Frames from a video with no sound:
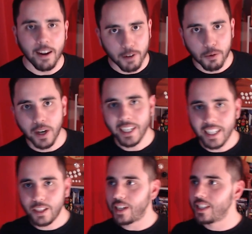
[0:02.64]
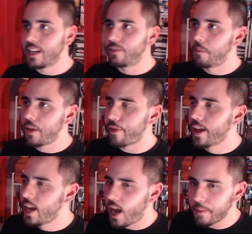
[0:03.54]
everyone. It is Resident Evil month.
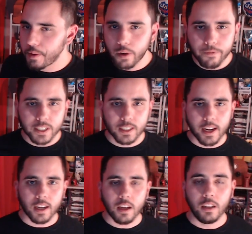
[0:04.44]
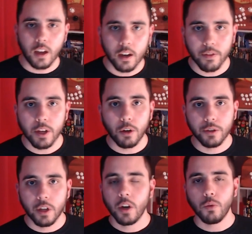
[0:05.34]
I've been revisiting a lot of the old